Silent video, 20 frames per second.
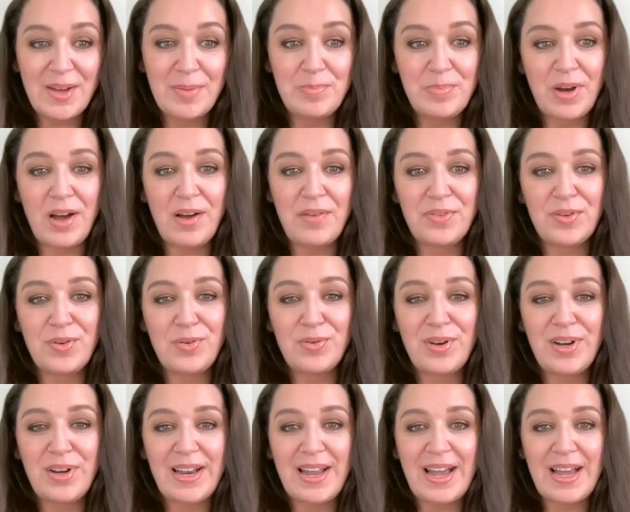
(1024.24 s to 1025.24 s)
Above the
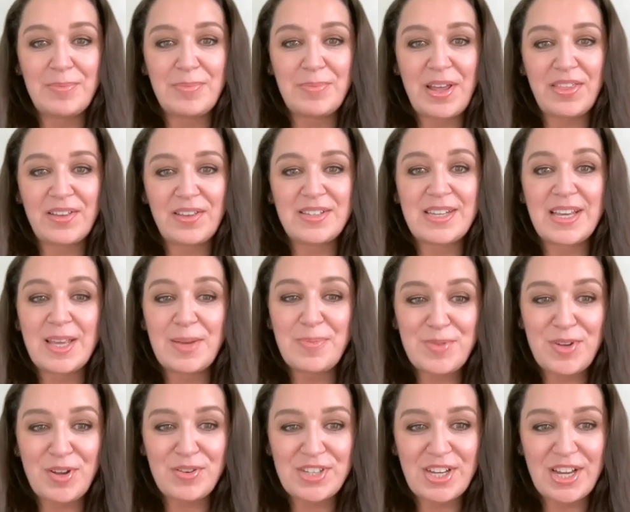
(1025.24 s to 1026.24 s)
Golden Line method
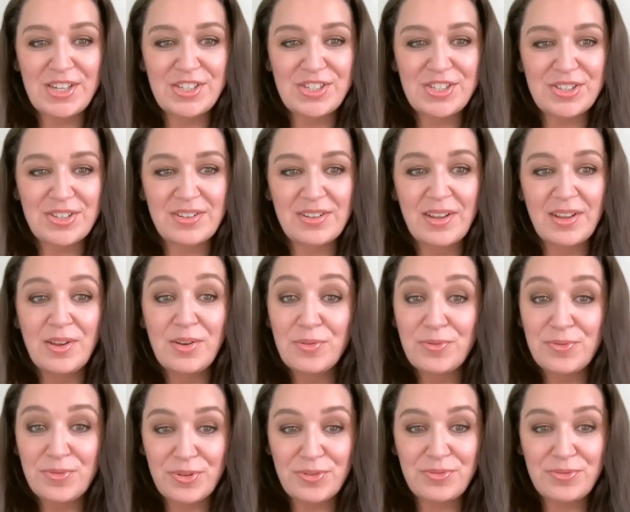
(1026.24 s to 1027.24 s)
hypnotation
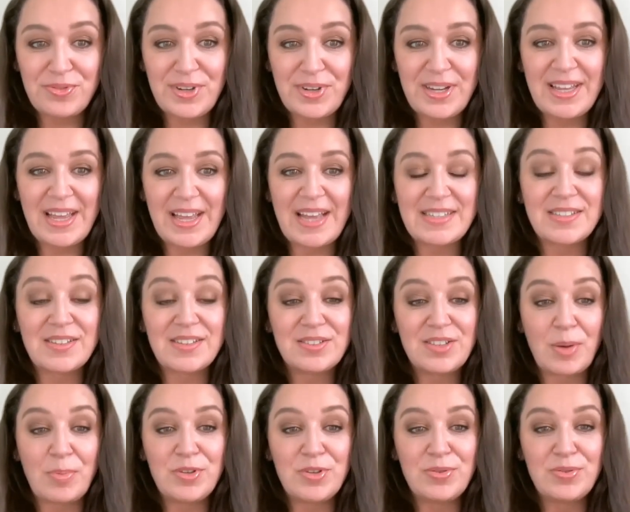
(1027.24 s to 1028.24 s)
for free at
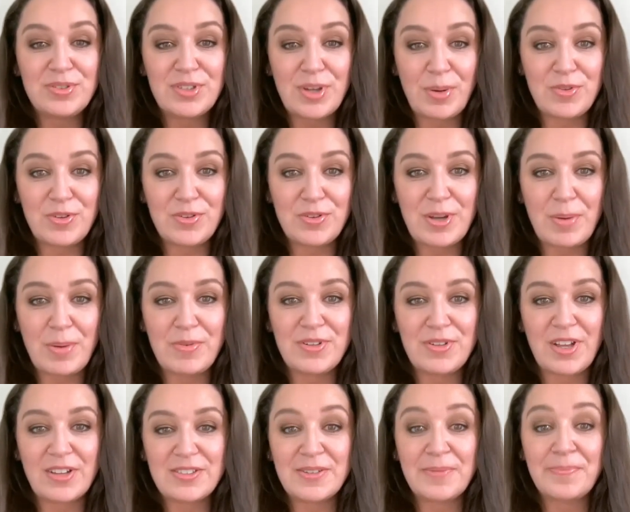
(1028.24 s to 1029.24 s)

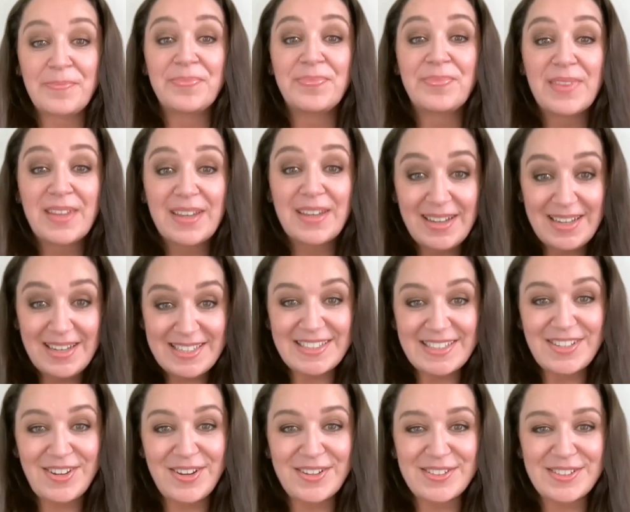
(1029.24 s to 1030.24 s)

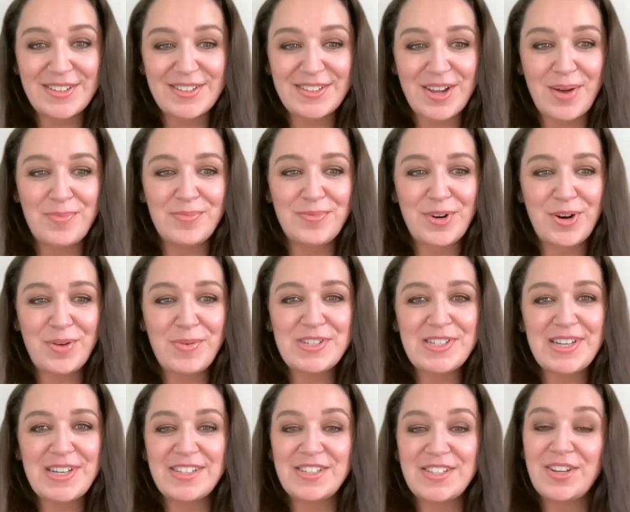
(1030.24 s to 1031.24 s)

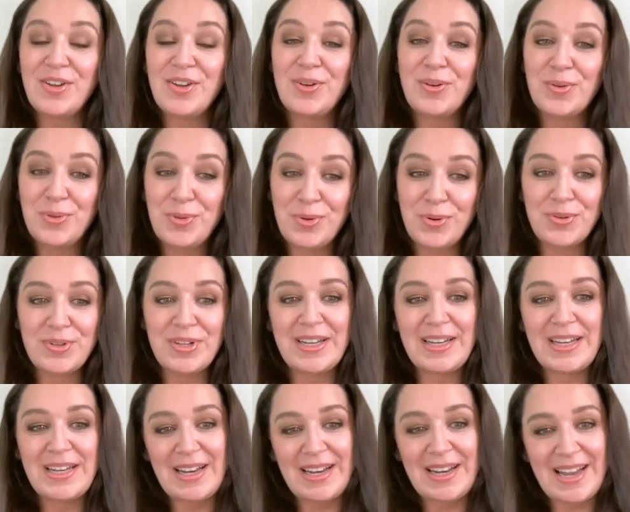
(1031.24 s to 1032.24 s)

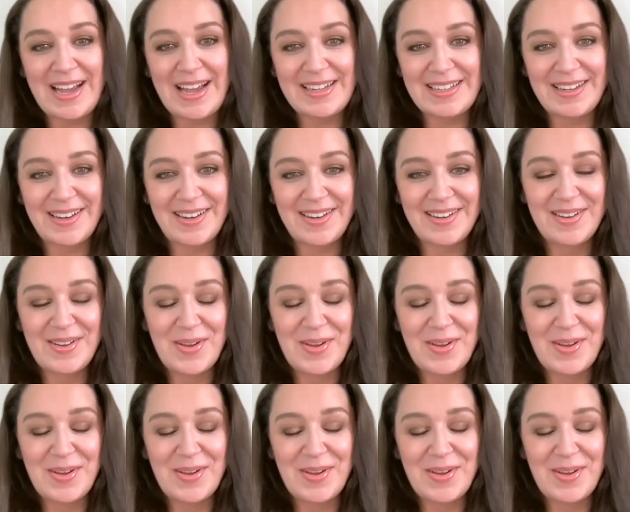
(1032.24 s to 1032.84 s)
www.lisettelucas.com/golden line.